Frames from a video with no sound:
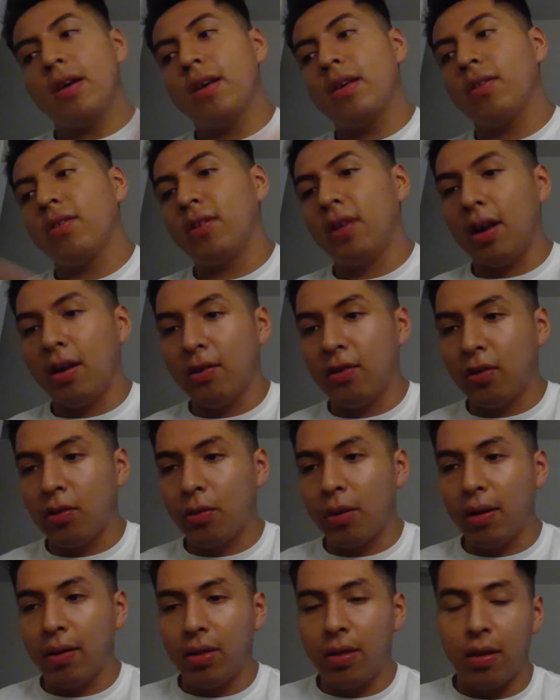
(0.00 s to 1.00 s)
says
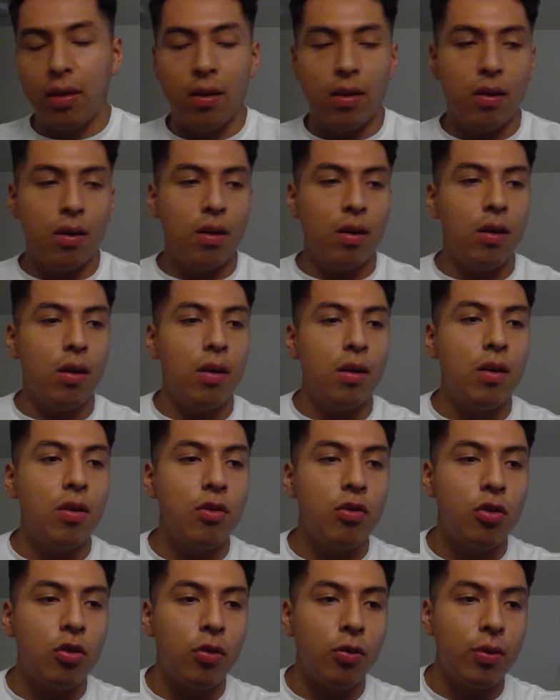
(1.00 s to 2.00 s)
throughout the
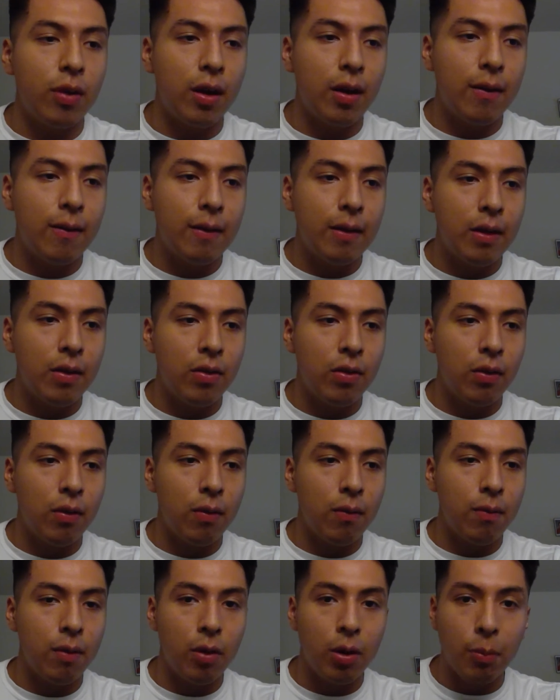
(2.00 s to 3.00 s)
intro that it's a
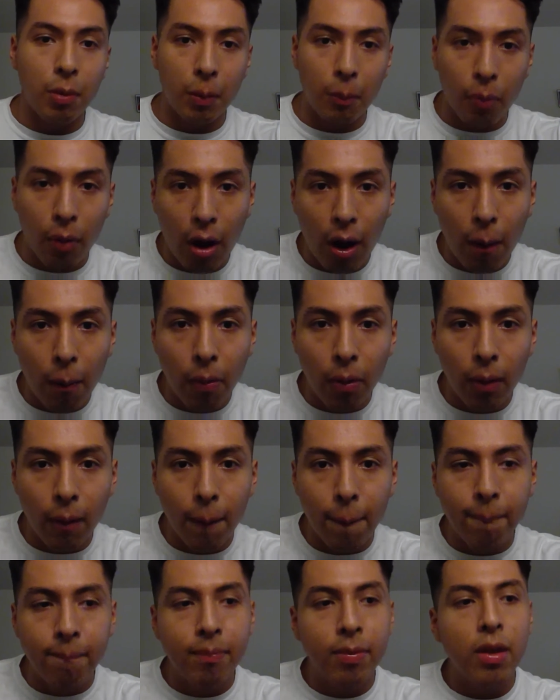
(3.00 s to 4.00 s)
very big
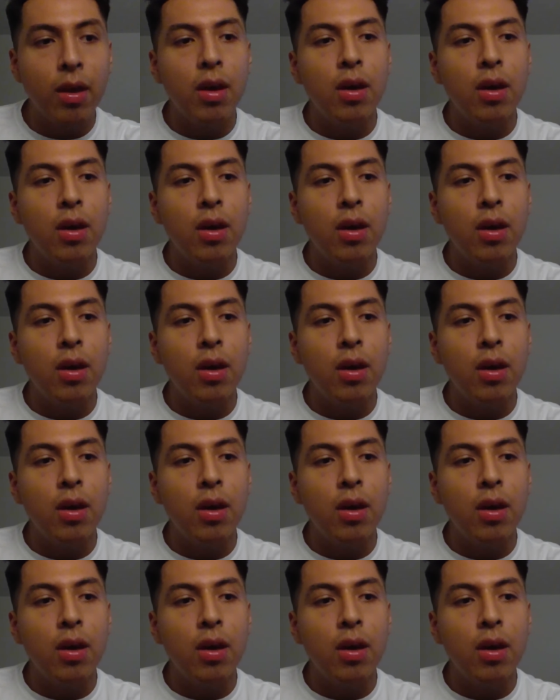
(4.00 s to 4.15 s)
problem.